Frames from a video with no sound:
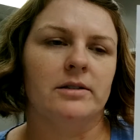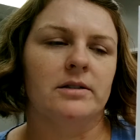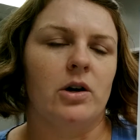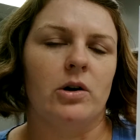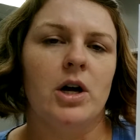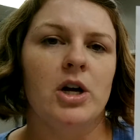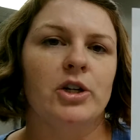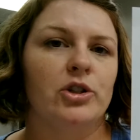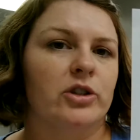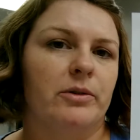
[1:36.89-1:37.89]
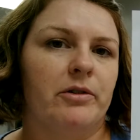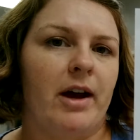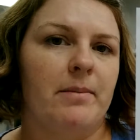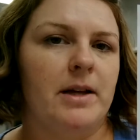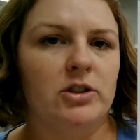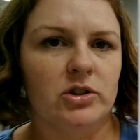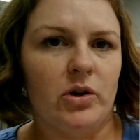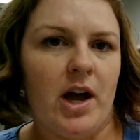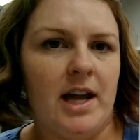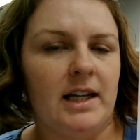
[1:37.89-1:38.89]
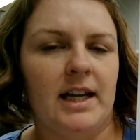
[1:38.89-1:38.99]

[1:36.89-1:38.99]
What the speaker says: So usually we recommend just go ahead and